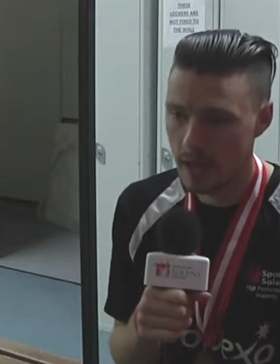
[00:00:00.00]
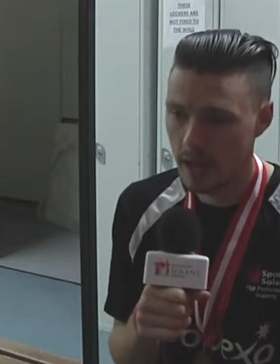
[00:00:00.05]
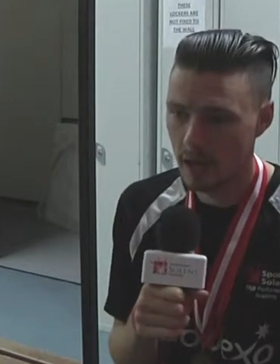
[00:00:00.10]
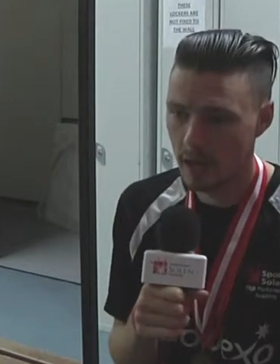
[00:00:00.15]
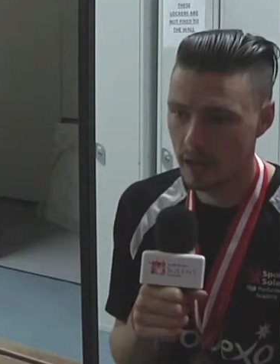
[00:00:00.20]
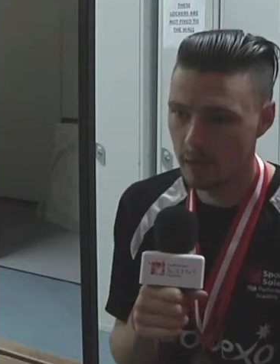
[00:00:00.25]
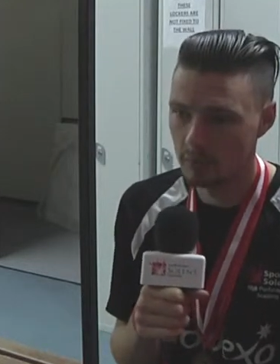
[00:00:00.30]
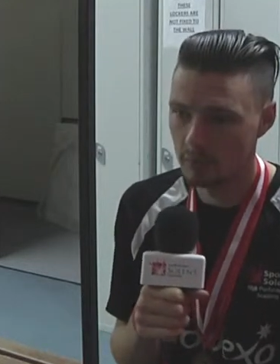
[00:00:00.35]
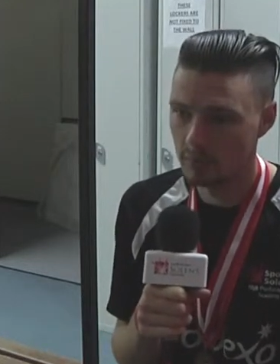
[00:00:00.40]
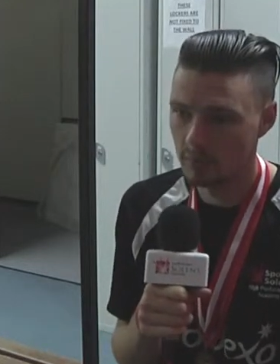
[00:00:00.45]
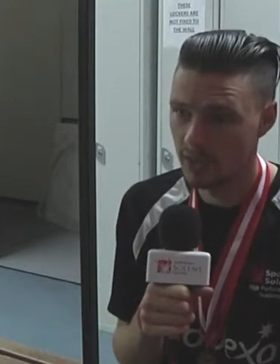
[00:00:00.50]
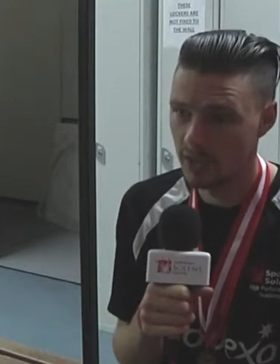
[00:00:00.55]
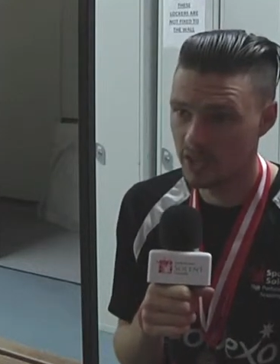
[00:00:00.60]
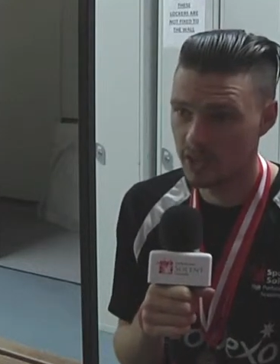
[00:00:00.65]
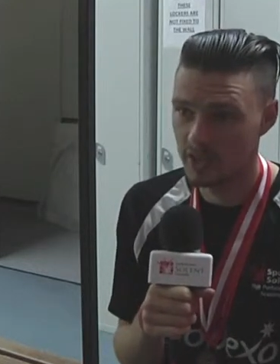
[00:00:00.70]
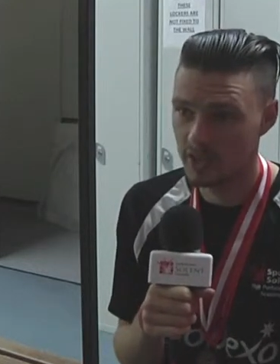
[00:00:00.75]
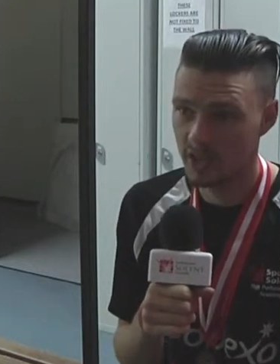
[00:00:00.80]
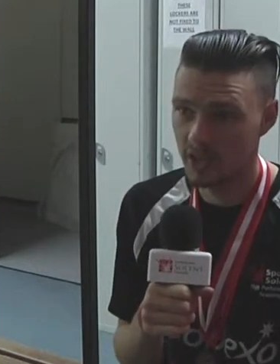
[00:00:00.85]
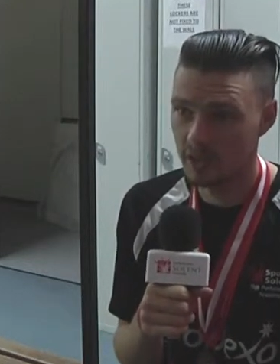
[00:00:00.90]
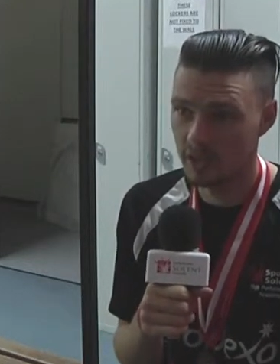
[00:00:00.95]
um, and it
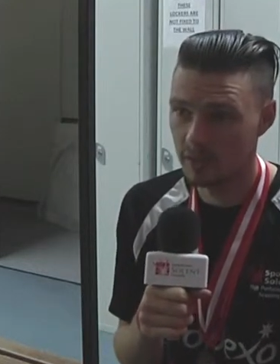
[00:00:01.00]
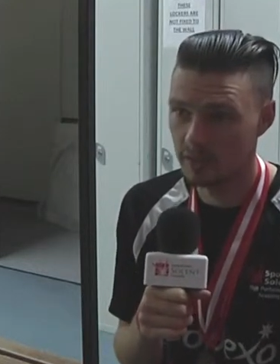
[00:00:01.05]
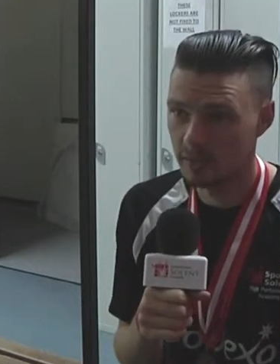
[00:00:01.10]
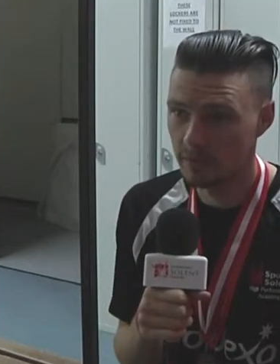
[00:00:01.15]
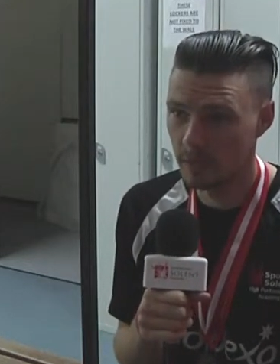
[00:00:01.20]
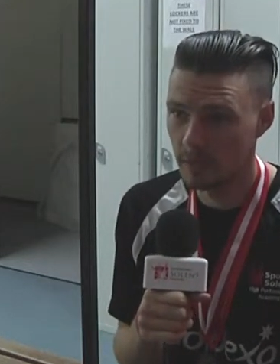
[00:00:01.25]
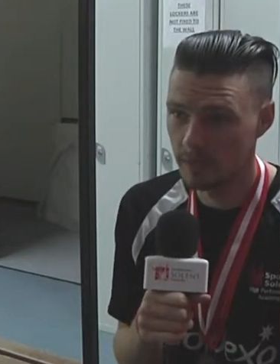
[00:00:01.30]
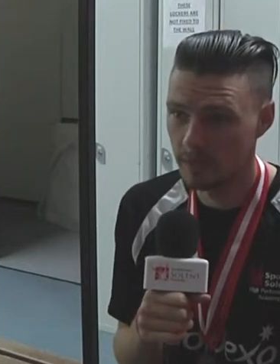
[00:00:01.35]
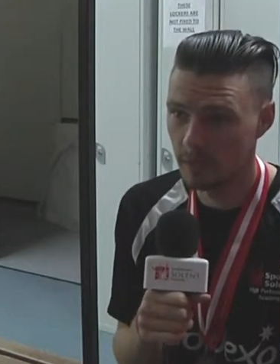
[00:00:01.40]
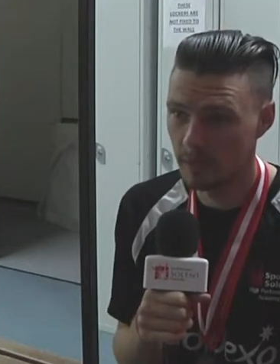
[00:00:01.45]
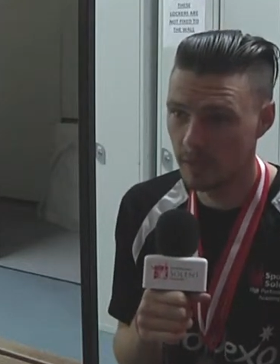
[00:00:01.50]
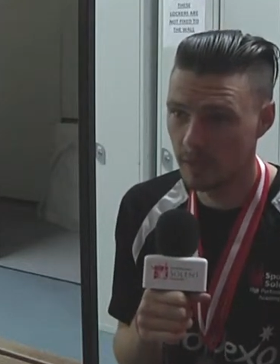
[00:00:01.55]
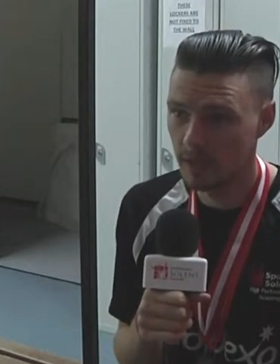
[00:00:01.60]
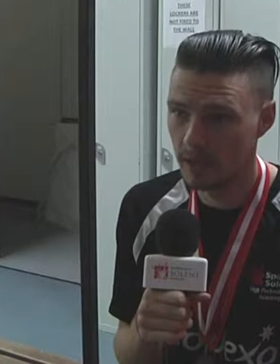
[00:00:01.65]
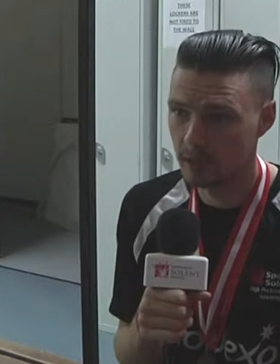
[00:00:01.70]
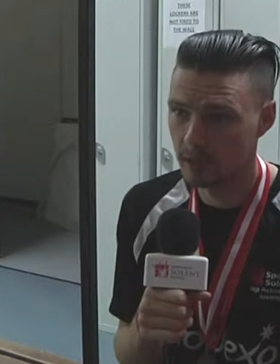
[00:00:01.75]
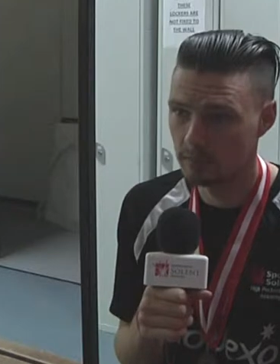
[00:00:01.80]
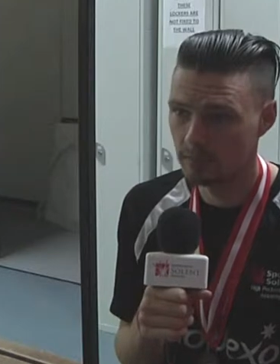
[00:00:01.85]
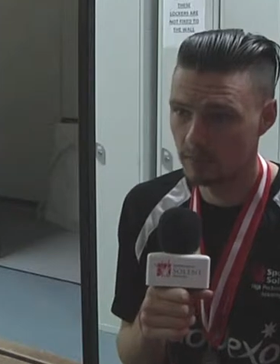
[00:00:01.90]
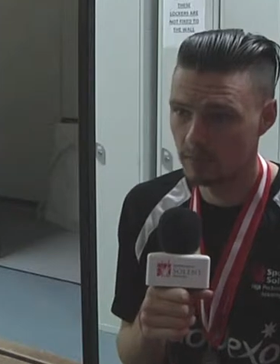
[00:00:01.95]
just kind of went from
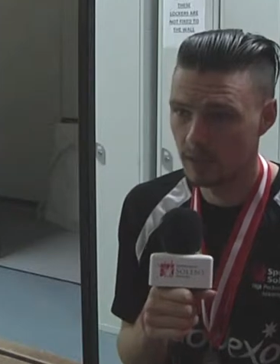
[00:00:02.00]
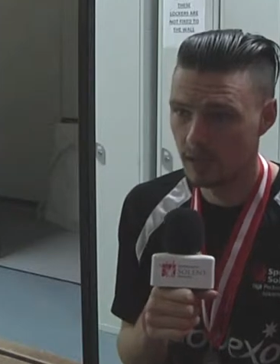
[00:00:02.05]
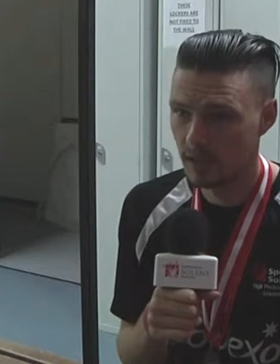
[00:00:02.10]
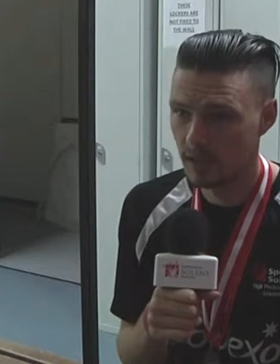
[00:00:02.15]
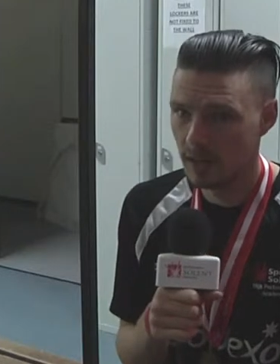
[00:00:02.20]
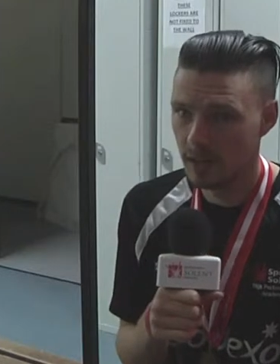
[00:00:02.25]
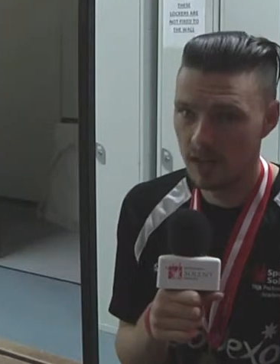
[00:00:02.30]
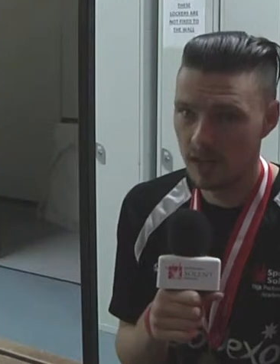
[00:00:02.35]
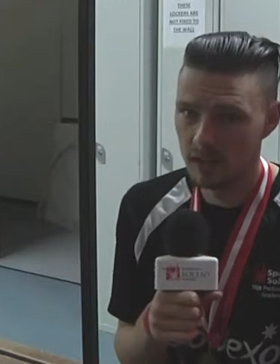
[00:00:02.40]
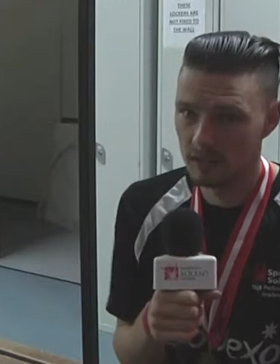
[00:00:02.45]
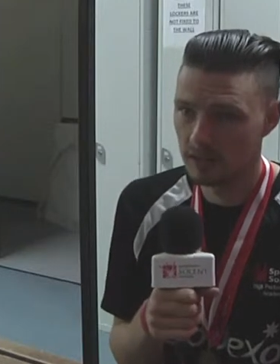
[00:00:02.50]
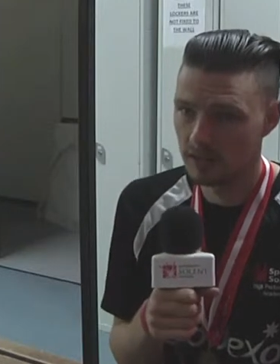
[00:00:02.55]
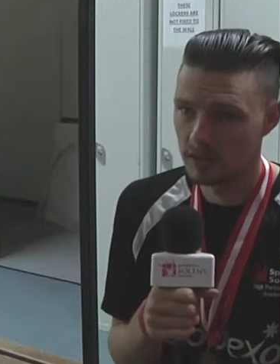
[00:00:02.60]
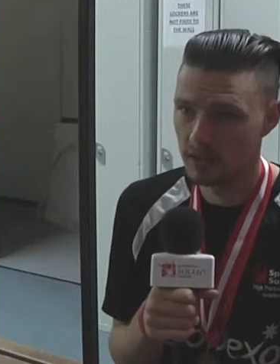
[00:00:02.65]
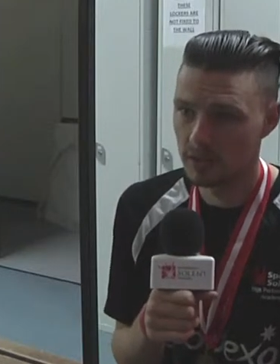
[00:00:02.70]
there. I